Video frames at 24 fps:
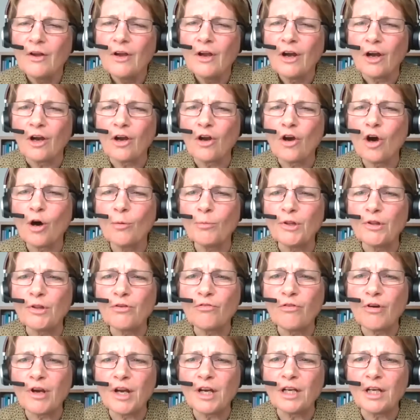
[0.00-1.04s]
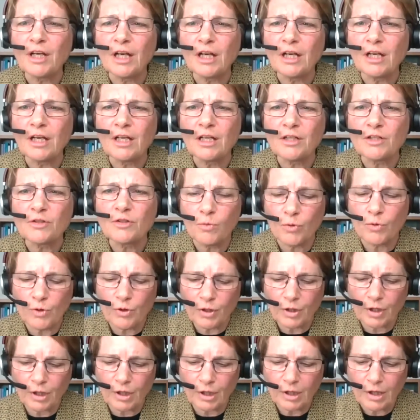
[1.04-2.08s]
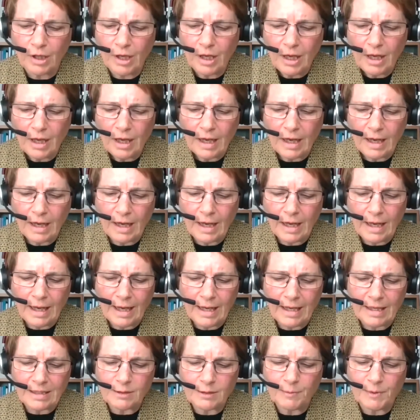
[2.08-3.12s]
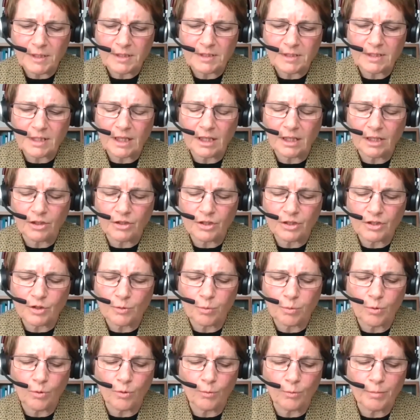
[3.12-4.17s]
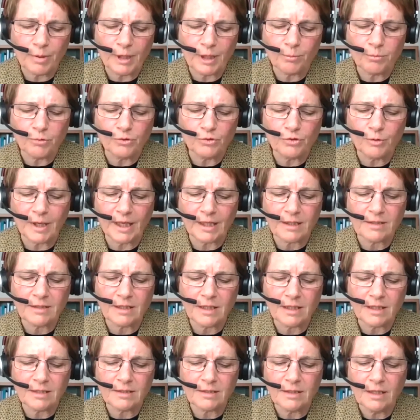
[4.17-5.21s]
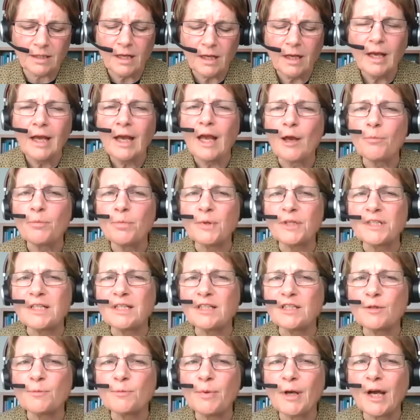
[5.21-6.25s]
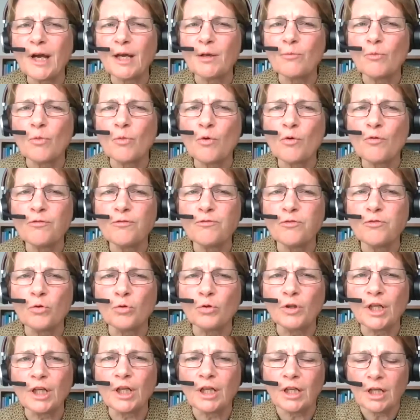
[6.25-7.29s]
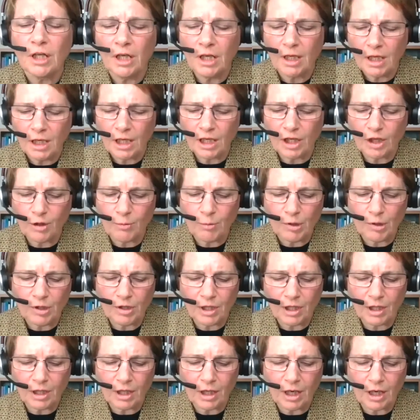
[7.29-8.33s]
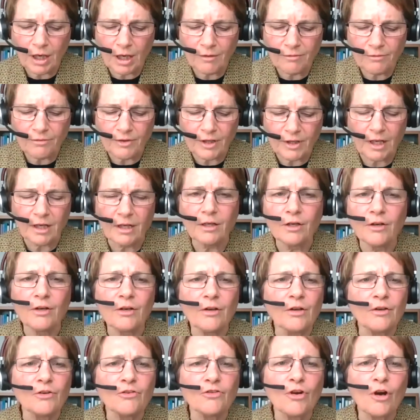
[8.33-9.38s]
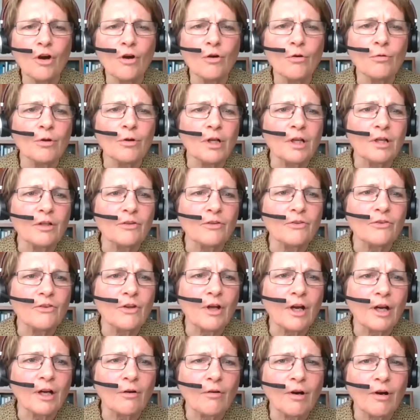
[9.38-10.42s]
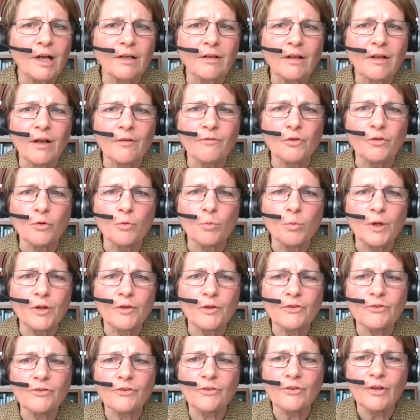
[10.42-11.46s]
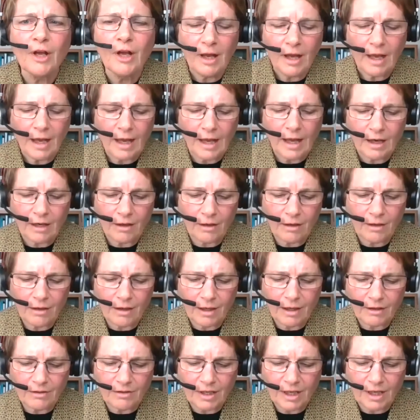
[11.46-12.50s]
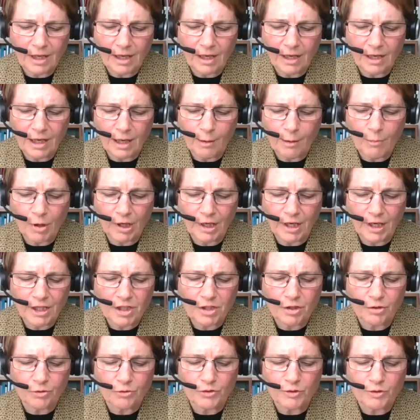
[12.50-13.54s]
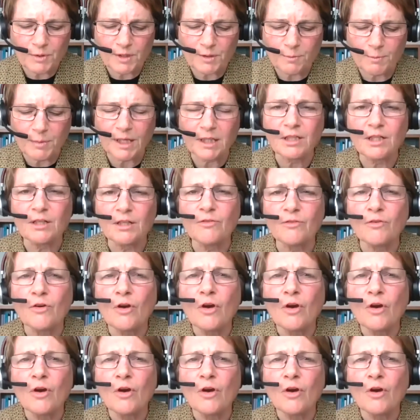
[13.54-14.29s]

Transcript: a common thread in his work has been seeking to support people to access and participate more fully in community life. And Joe, it's great to have you with us and to hear Neami National's perspective